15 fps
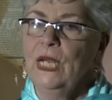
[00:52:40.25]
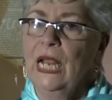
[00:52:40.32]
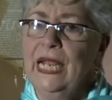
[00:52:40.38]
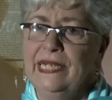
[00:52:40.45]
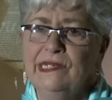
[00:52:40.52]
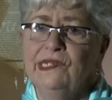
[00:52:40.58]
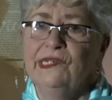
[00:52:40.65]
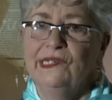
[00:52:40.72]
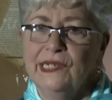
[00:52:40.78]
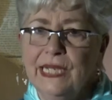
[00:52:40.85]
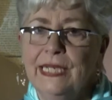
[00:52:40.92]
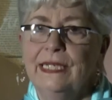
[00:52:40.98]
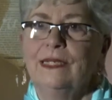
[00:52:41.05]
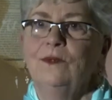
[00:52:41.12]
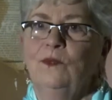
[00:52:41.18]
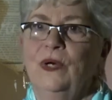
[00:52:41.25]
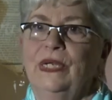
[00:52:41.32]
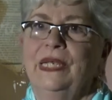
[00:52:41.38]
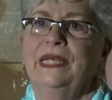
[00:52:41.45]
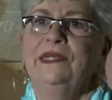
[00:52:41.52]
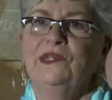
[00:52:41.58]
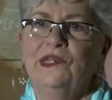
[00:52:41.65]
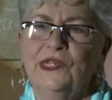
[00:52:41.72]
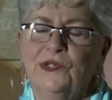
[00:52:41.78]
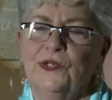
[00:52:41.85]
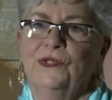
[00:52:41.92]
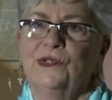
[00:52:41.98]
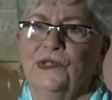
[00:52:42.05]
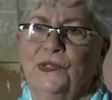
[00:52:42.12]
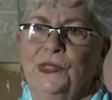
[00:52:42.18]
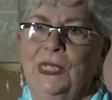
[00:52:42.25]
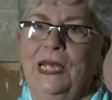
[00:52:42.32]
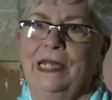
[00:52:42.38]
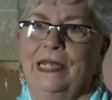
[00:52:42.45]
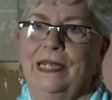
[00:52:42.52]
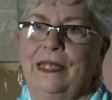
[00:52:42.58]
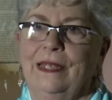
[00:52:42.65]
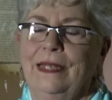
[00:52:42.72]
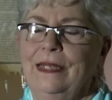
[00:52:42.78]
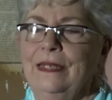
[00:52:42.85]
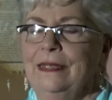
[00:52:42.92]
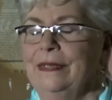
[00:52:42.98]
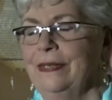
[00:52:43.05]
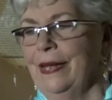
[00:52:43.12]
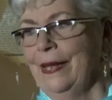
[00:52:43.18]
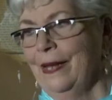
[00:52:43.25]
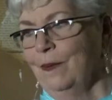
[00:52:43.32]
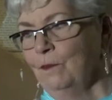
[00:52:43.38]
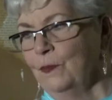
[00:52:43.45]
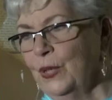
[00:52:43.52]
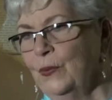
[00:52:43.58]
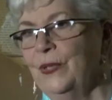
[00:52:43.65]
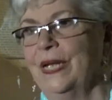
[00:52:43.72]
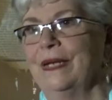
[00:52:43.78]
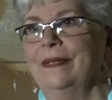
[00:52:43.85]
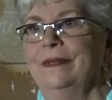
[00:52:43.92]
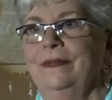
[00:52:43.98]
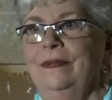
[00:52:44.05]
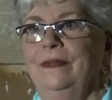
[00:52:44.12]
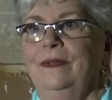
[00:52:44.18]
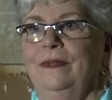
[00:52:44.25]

and see what conditions are like in Cambodia,